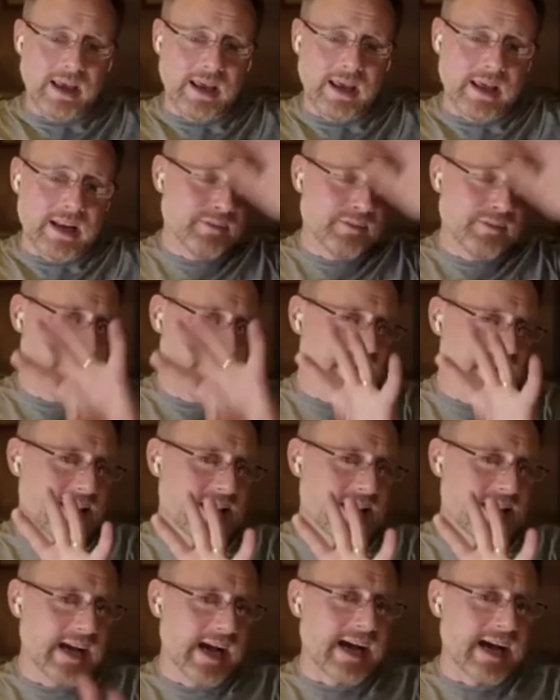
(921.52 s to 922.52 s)
And I've already
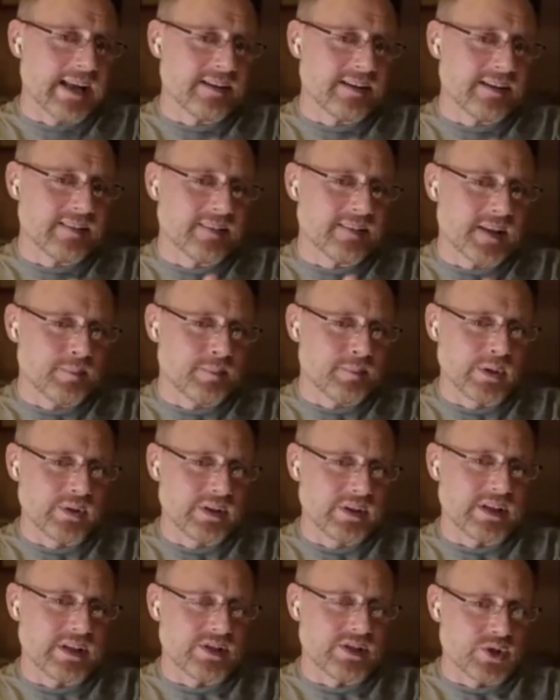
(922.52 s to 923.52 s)
got the
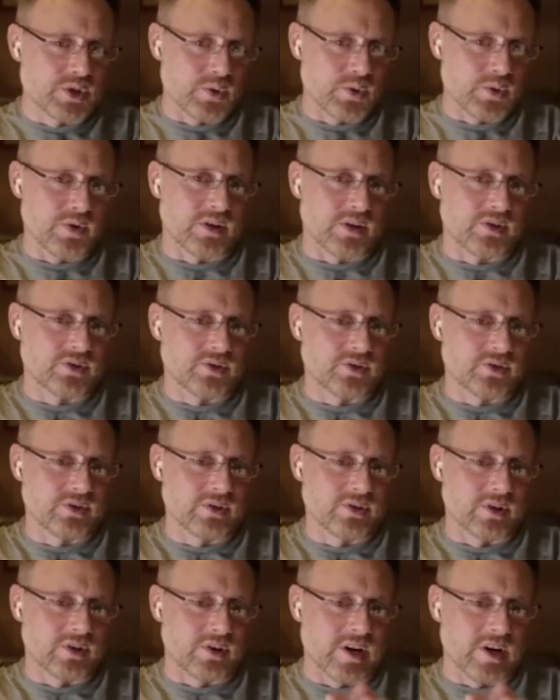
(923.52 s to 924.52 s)
ability to do this,
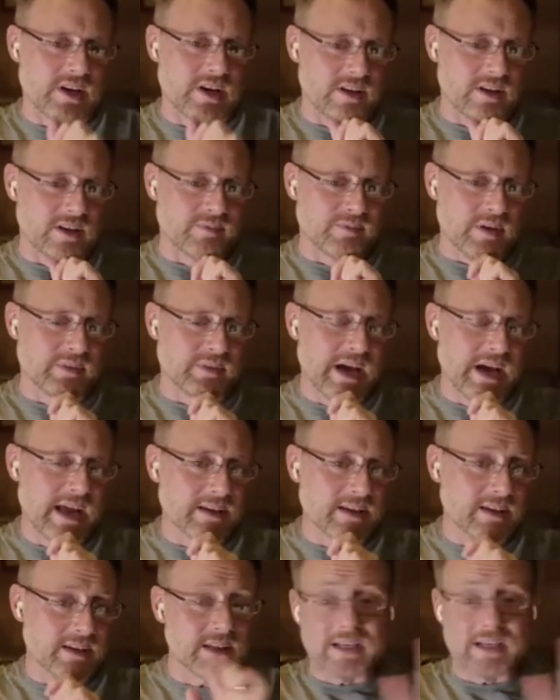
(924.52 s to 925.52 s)
all right? If I've got
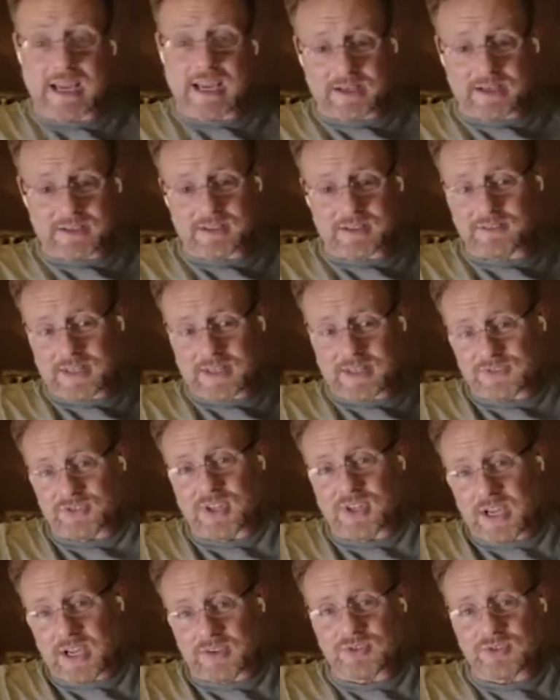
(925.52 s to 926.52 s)
connect, that's
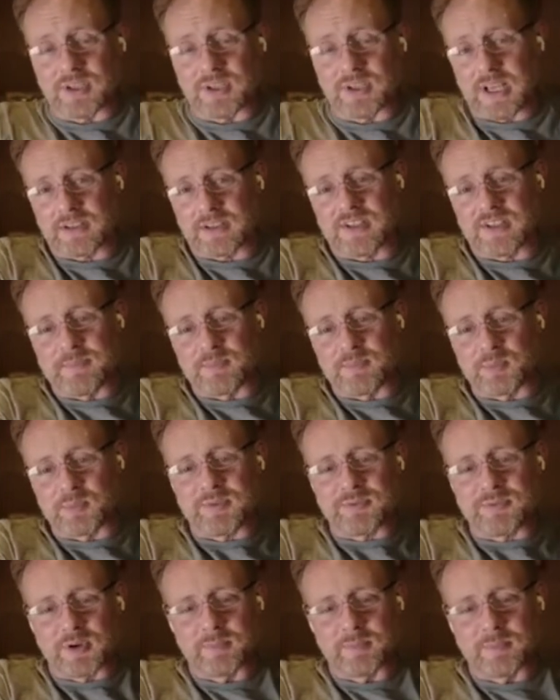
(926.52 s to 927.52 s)
nice. Connect keeps
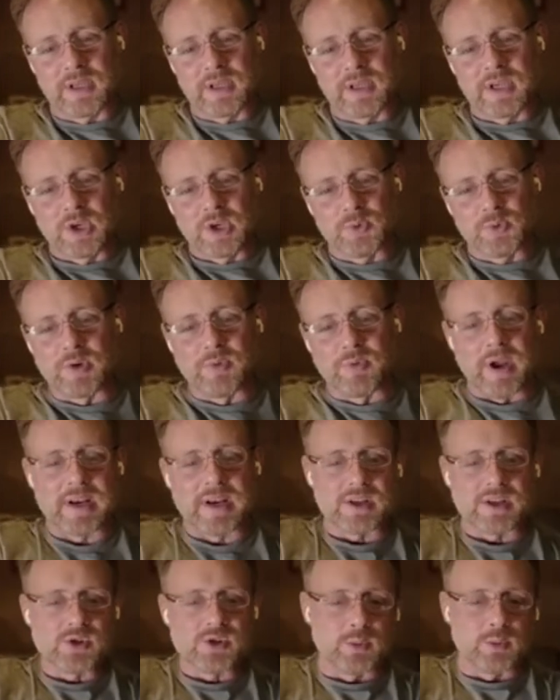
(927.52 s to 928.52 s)
me from
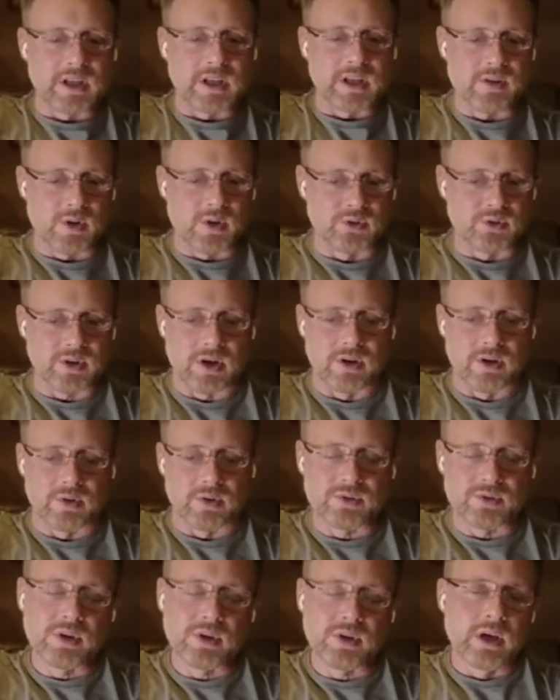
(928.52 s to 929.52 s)
rewriting too many of those
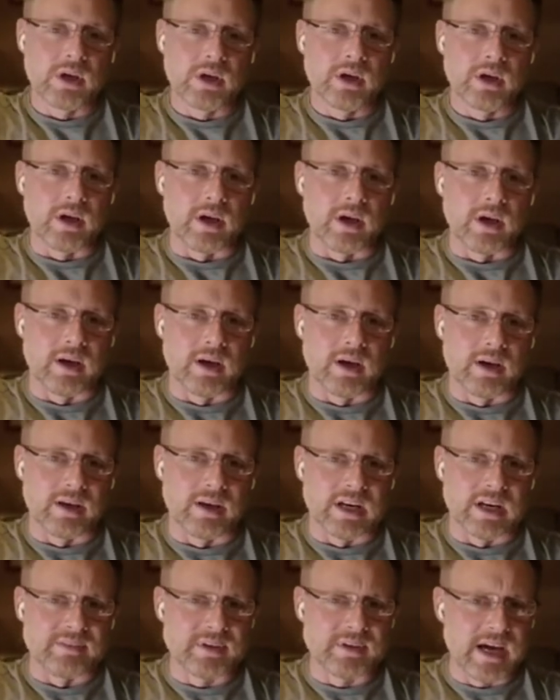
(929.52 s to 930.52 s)
arrows.
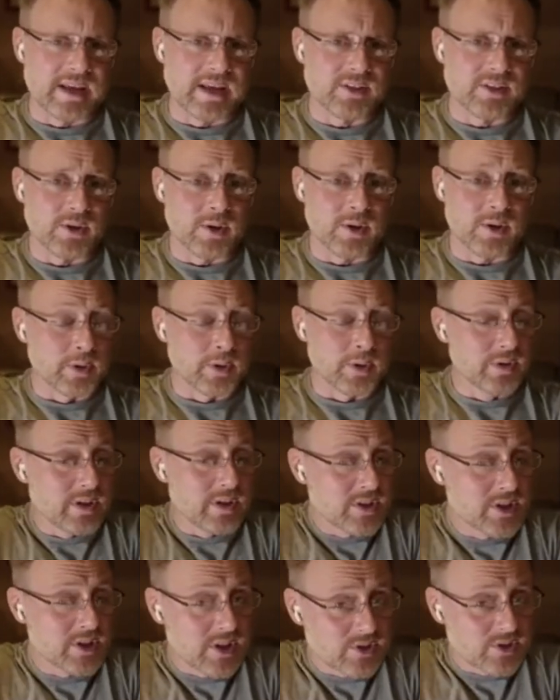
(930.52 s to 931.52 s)
And I've got the
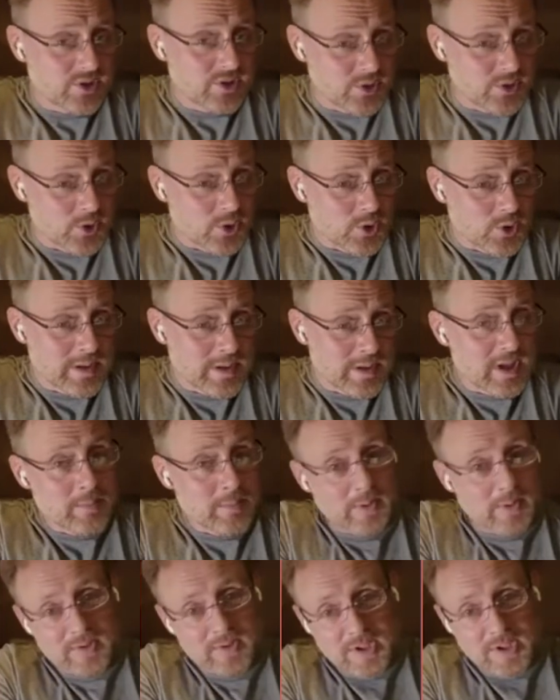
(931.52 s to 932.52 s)
ability to consume and the
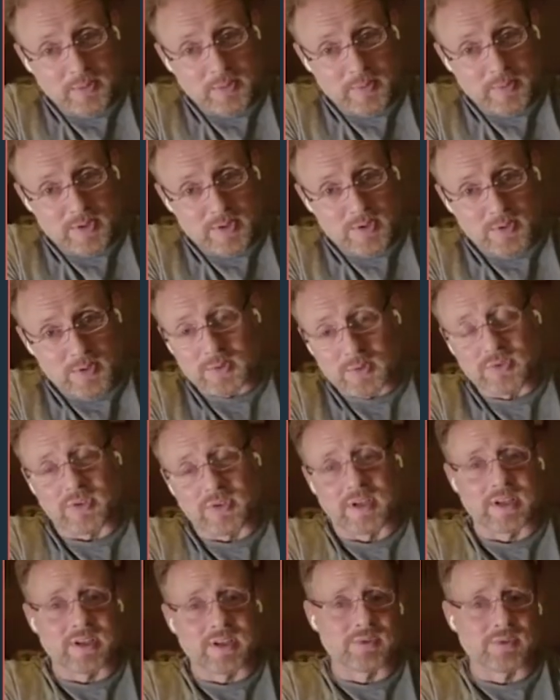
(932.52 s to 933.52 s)
ability to produce,
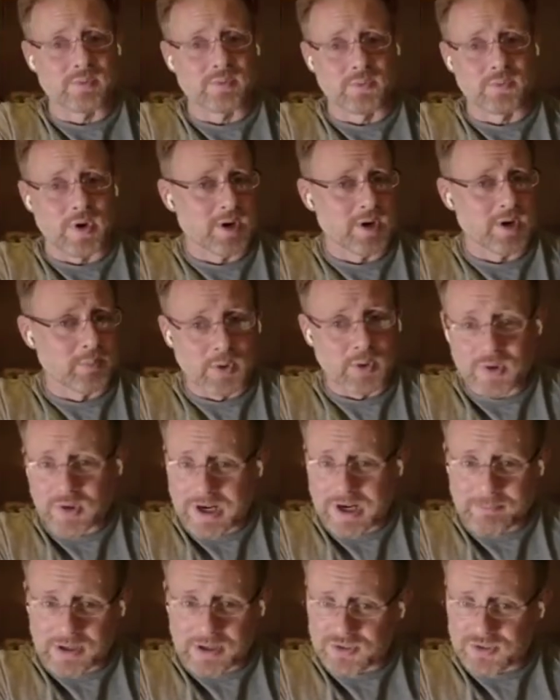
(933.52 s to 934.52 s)
and I can write a
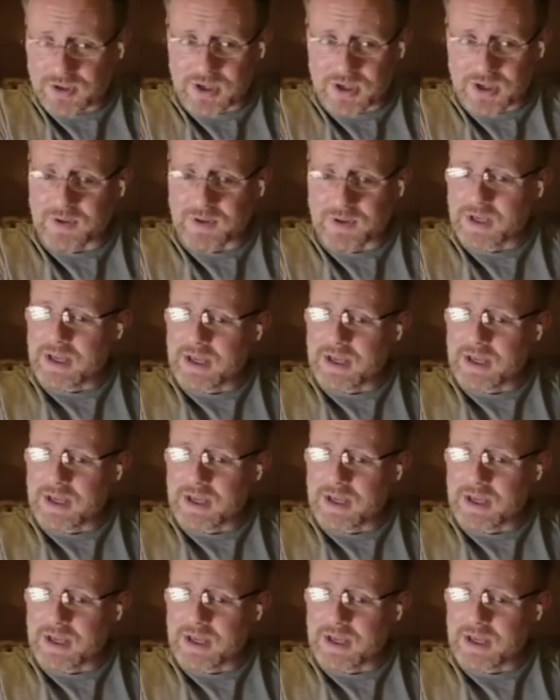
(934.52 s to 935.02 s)
program myself.